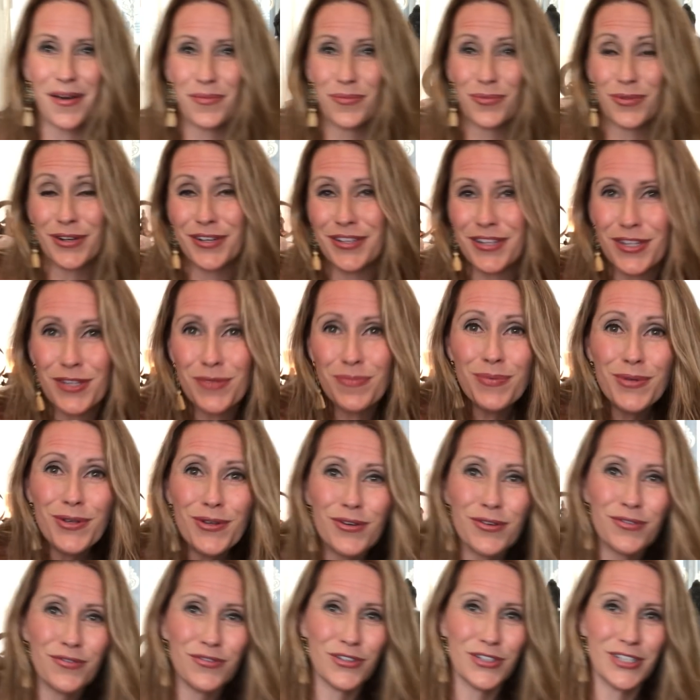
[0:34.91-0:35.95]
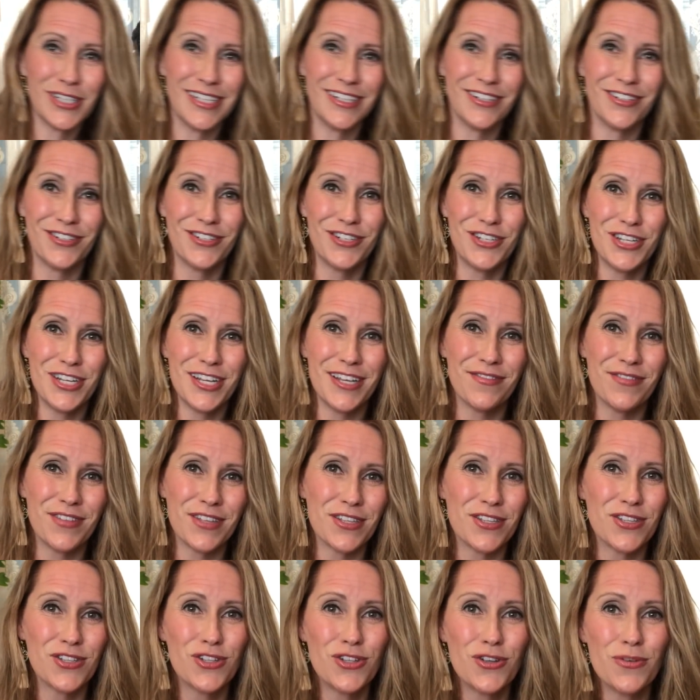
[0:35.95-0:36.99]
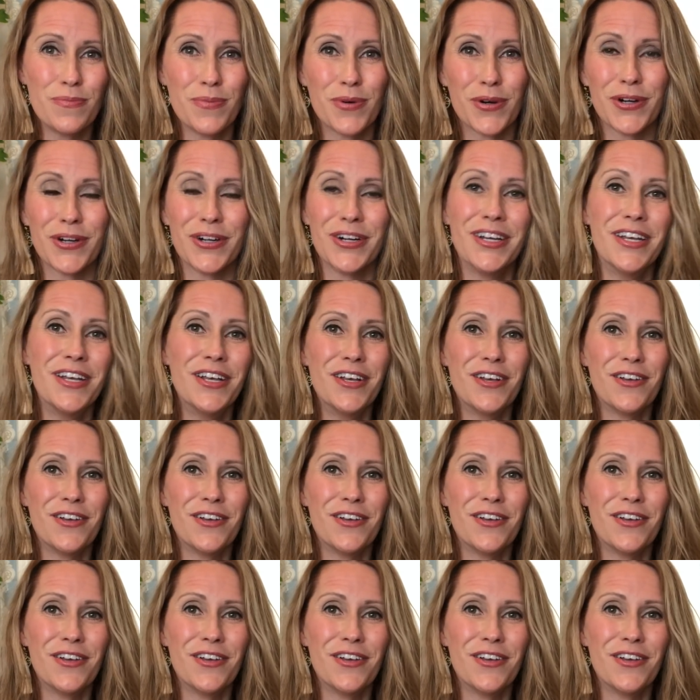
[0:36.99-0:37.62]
we're in this beautiful energy of this super